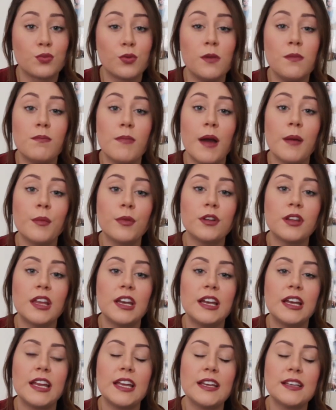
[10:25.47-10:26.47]
Remember
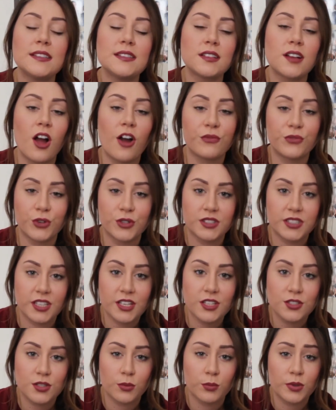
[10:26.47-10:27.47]
that it is a
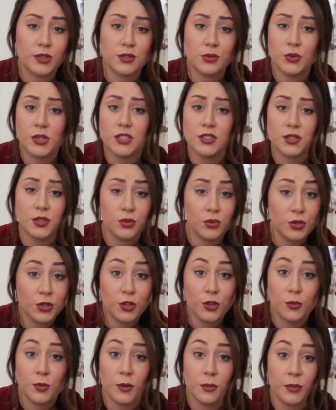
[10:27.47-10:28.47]
conversation between two
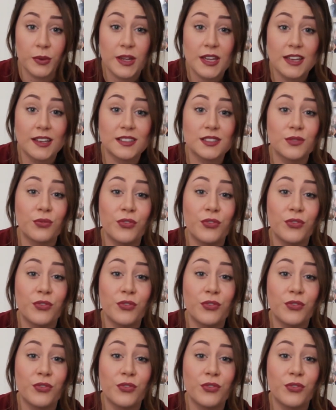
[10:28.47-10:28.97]
human beings.